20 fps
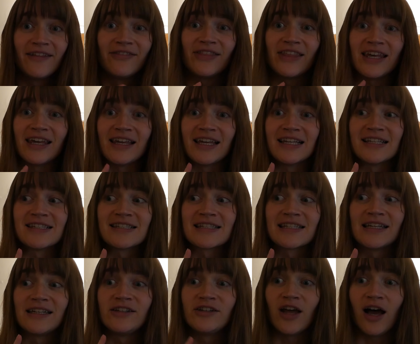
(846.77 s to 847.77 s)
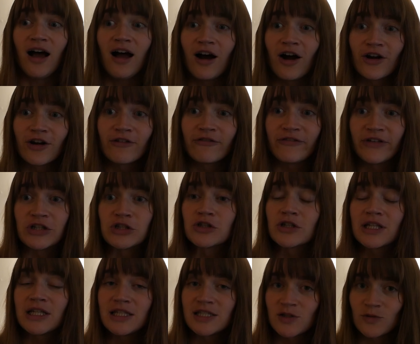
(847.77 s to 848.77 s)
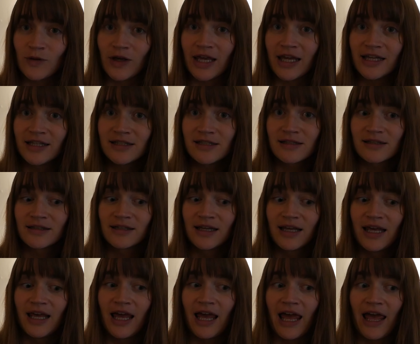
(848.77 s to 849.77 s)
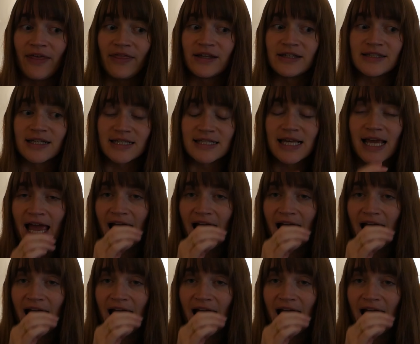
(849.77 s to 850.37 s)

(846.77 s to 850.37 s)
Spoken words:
that is not artificially sweetened and that doesn't